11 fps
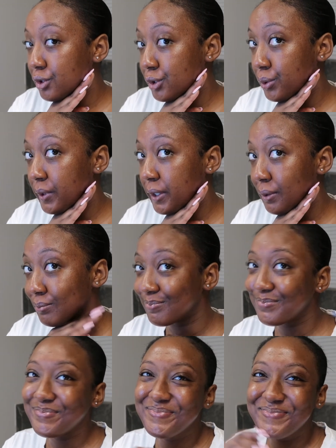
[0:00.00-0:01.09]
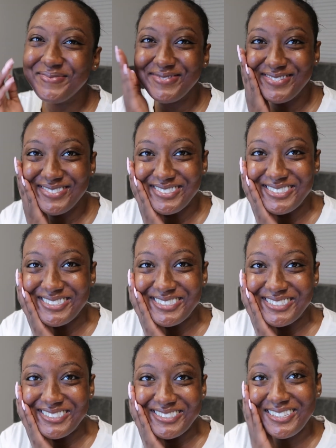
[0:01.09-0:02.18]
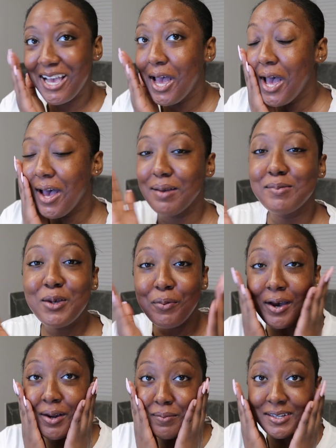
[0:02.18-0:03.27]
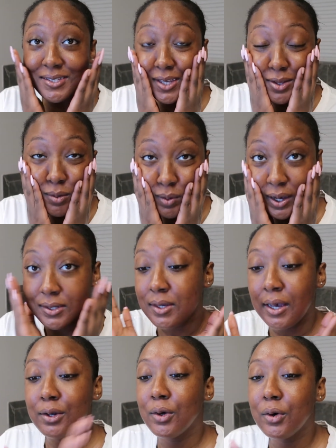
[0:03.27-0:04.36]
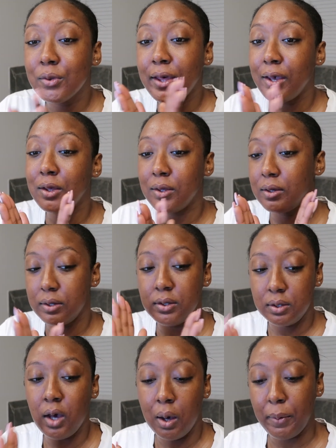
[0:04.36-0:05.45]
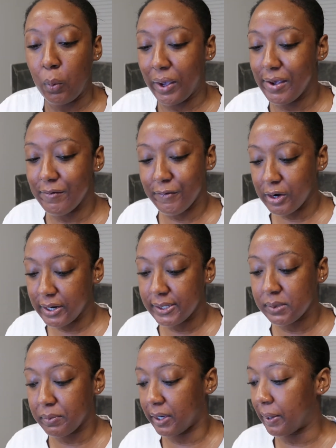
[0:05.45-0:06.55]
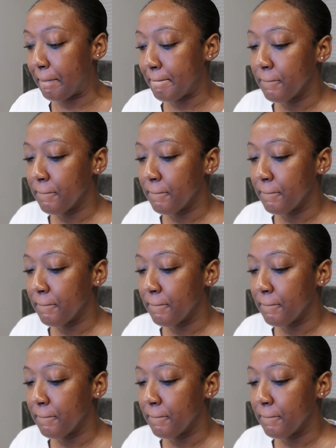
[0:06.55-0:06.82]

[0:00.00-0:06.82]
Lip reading: Dewy. I'm so proud of my skin, you guys. I know that y'all been waiting for this, but